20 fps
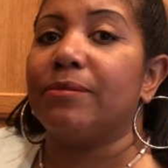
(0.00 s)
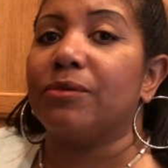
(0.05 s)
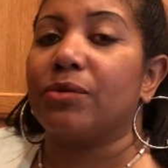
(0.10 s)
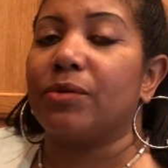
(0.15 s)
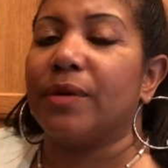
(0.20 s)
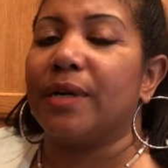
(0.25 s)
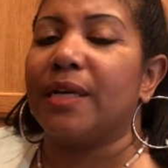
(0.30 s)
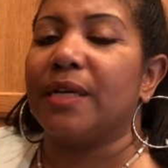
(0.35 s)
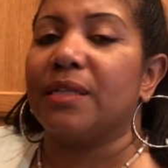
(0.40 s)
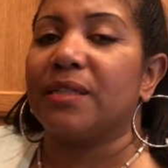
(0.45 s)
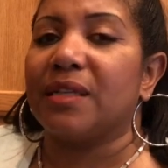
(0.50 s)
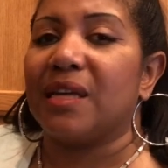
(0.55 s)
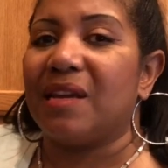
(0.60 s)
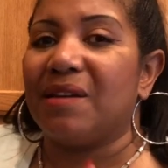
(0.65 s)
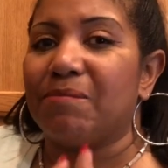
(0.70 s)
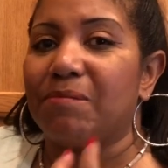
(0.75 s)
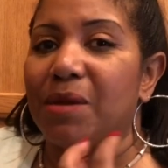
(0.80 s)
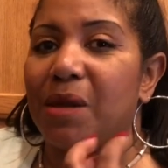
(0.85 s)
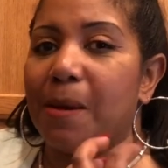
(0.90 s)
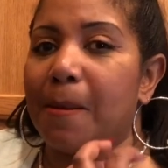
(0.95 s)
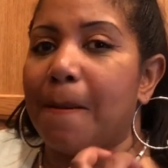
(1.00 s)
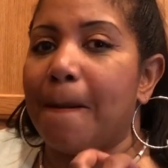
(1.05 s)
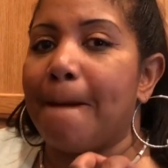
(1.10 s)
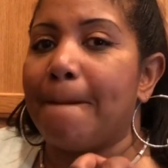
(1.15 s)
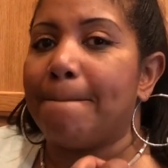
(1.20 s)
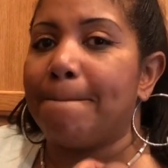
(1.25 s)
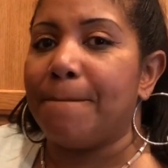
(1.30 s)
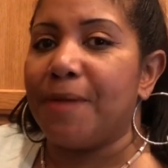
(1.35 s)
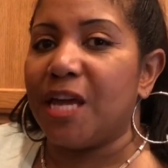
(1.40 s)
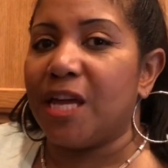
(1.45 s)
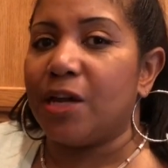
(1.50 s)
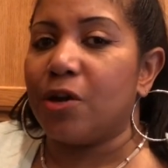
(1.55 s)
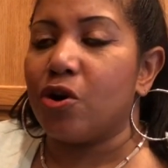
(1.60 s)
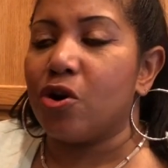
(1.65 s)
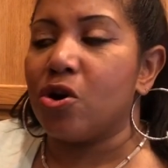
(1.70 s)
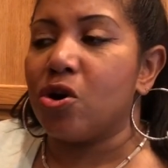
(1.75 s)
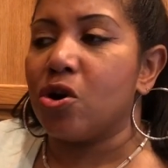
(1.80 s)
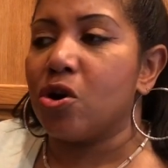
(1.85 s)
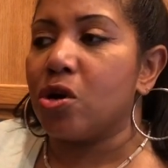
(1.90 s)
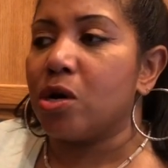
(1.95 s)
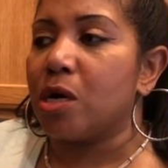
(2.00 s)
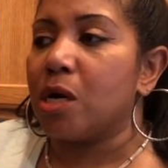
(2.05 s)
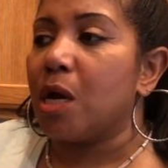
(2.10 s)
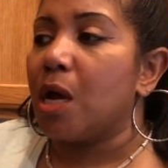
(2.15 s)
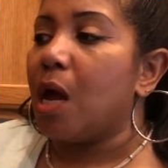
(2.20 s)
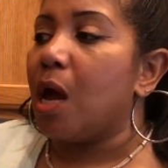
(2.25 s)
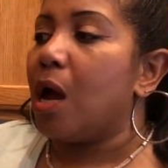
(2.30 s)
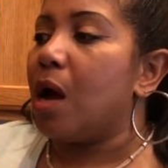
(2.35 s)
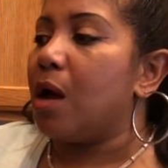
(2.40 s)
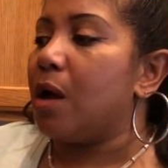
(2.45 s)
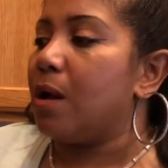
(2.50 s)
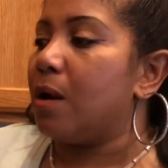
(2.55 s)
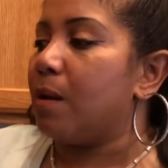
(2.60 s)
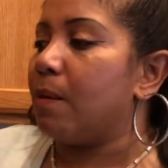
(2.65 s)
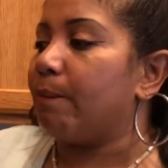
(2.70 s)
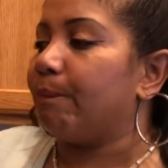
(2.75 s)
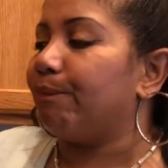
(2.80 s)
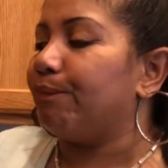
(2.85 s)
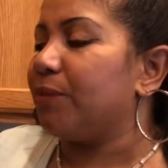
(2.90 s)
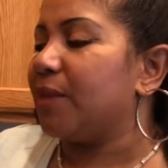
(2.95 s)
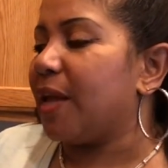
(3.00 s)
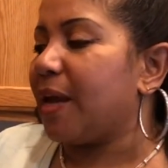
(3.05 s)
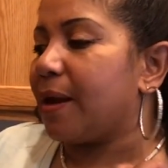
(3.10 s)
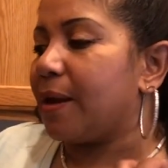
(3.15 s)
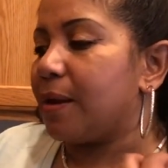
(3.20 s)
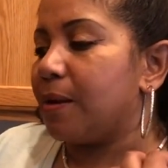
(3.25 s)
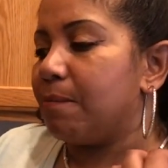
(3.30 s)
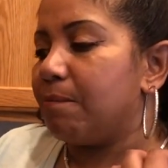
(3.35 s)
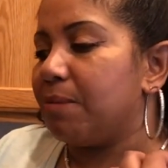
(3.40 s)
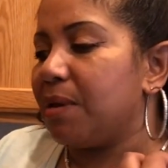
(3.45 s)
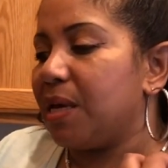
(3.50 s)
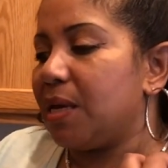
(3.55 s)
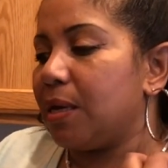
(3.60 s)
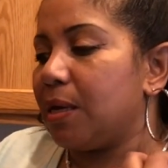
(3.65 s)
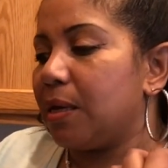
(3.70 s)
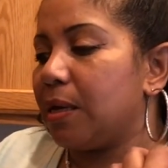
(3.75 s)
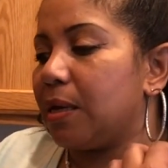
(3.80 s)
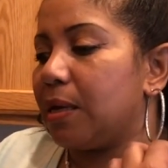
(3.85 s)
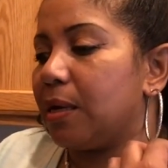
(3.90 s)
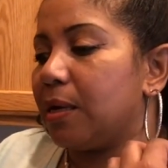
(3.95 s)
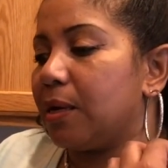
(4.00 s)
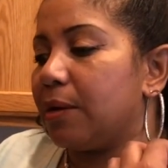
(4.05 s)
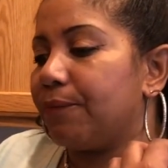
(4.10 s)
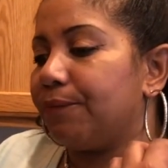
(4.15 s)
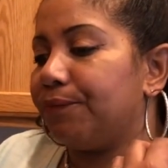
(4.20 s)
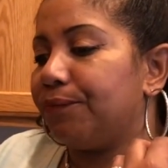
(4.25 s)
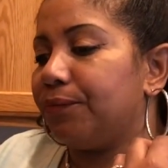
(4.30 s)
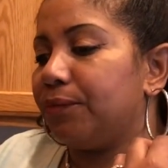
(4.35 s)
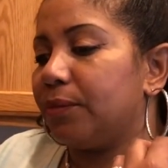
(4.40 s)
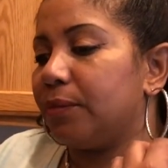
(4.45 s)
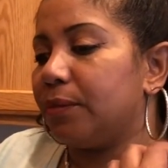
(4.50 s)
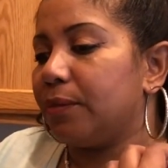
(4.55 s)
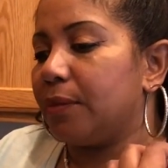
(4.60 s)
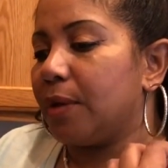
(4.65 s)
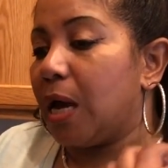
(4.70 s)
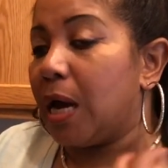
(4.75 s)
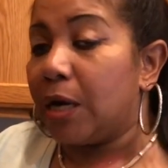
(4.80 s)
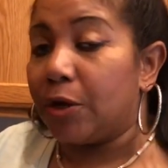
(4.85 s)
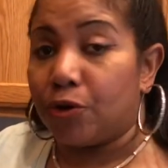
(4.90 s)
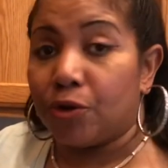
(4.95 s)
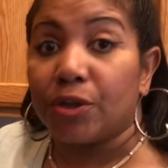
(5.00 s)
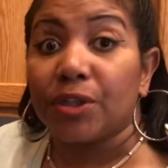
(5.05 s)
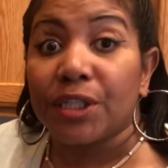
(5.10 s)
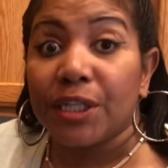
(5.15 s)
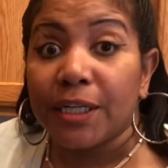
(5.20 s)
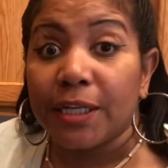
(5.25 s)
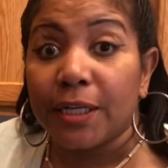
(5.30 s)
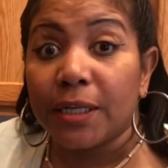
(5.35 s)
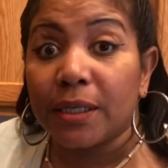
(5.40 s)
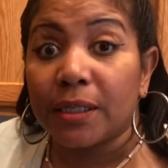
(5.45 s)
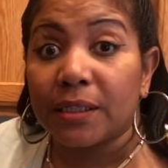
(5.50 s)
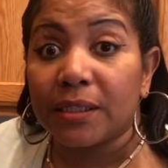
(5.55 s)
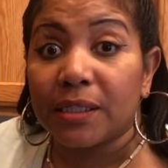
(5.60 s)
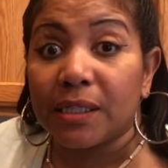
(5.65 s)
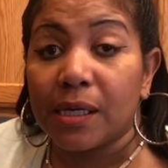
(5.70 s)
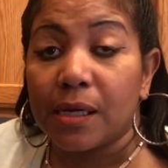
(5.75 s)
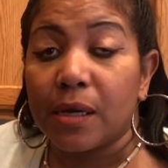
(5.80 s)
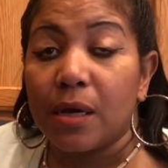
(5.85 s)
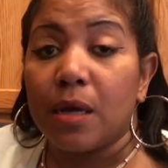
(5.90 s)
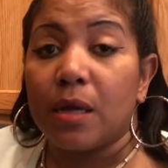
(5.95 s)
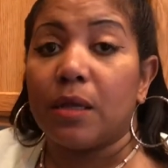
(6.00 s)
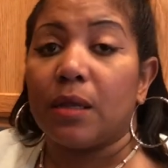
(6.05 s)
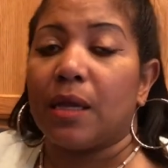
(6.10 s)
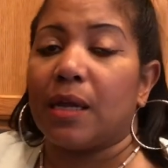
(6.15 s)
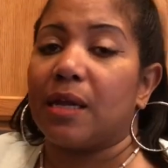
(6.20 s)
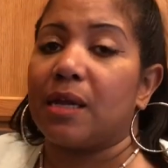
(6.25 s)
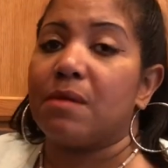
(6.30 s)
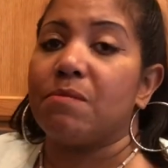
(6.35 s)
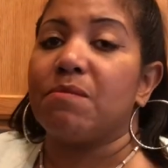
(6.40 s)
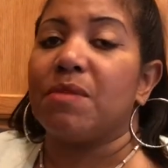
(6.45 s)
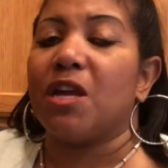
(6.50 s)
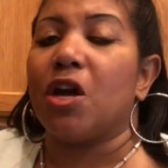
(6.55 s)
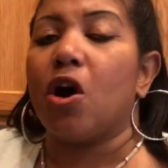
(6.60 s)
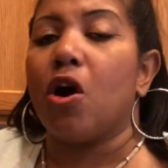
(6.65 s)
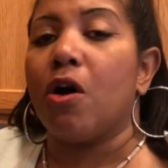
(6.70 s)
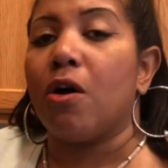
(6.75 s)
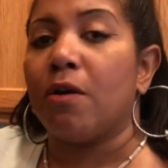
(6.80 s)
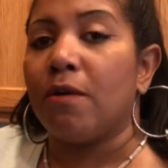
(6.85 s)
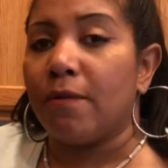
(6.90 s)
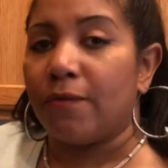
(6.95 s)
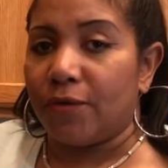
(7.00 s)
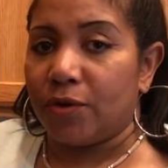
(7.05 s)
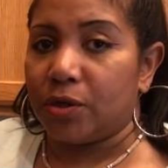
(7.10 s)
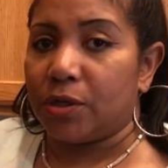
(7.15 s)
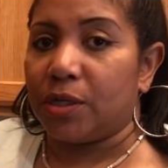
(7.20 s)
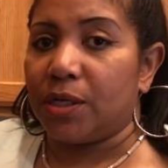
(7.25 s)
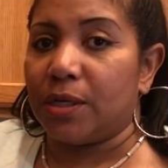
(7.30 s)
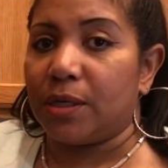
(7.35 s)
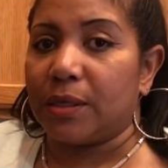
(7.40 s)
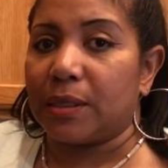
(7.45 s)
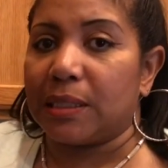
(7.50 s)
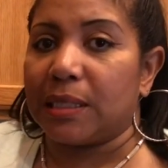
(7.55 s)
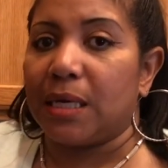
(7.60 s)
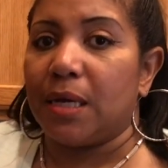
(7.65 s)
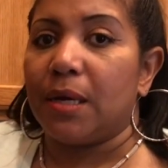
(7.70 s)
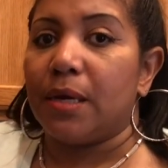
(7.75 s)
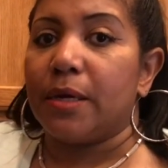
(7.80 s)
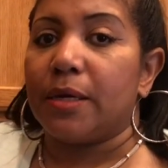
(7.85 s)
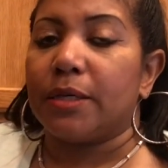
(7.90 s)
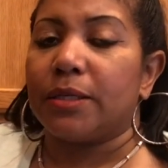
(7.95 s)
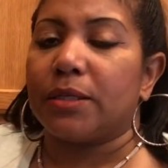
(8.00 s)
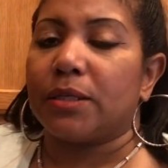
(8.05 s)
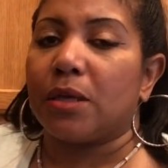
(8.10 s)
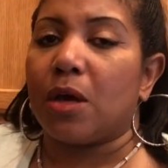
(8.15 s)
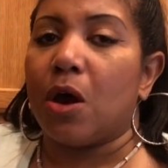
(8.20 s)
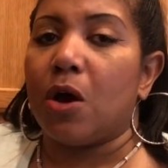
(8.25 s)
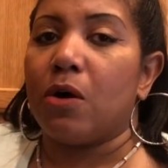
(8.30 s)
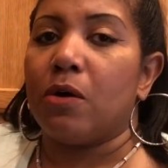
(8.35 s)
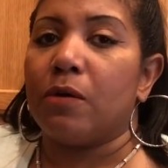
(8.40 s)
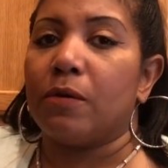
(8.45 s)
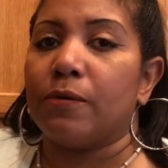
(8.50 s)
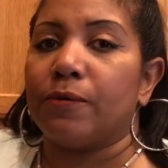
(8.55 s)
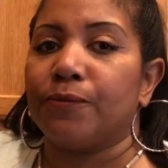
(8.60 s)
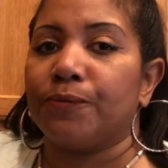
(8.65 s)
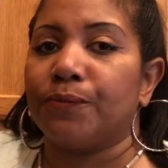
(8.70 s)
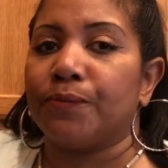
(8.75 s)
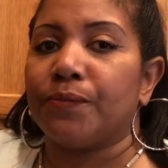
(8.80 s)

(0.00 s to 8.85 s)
greens can be bitter, they can be undercooked, they can be overcooked. So